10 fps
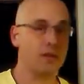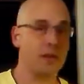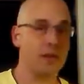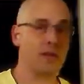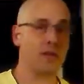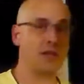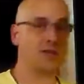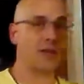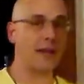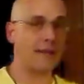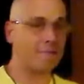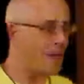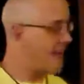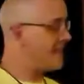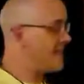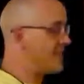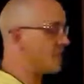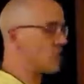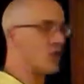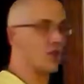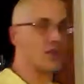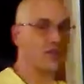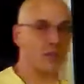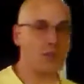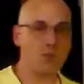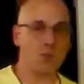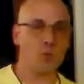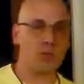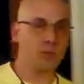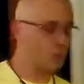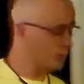if you're trying to change your diet, this sucker is the #1